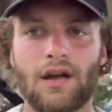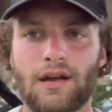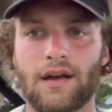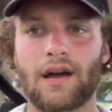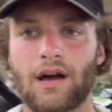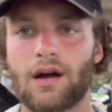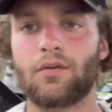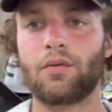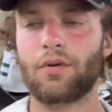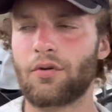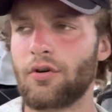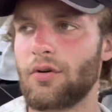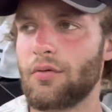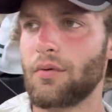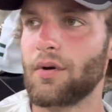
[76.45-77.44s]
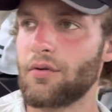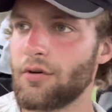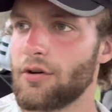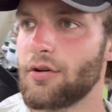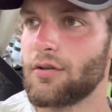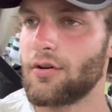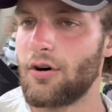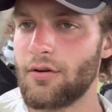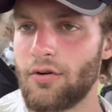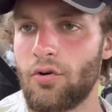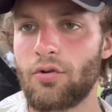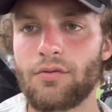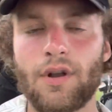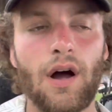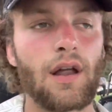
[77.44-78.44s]
Yeah, we were we were on
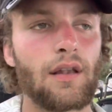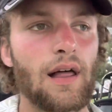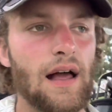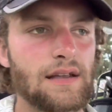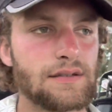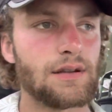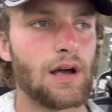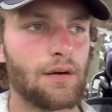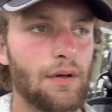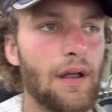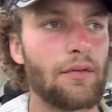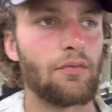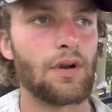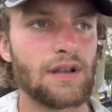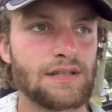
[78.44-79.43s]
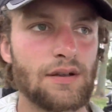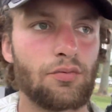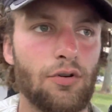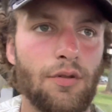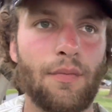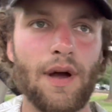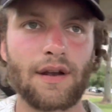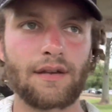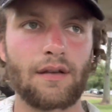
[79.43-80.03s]
hole 9 last time I, when I said we're on the back